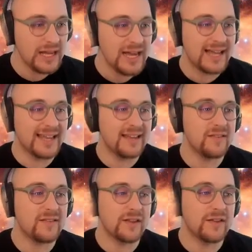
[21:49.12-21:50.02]
And
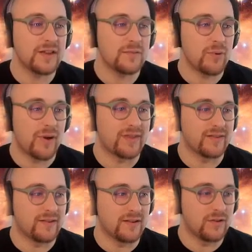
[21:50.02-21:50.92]
inside of these
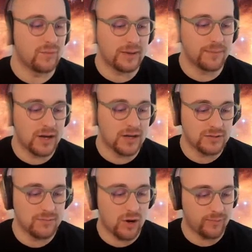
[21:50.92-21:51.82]
parentheses, we can pass
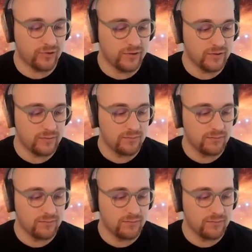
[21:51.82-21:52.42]
some options.